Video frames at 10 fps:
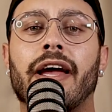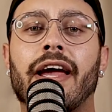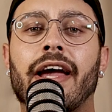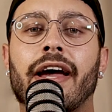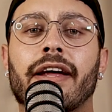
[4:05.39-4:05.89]

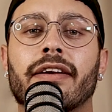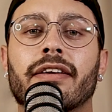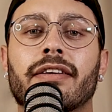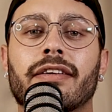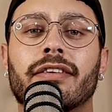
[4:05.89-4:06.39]

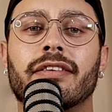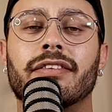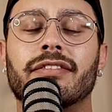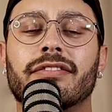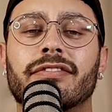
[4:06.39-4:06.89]
and
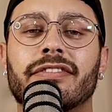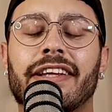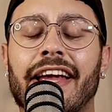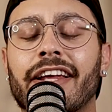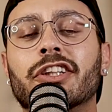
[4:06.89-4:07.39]

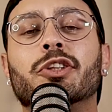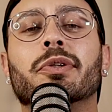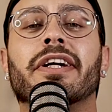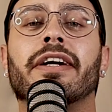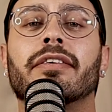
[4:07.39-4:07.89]
they hit a
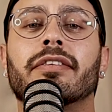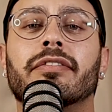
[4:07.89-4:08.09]
tree.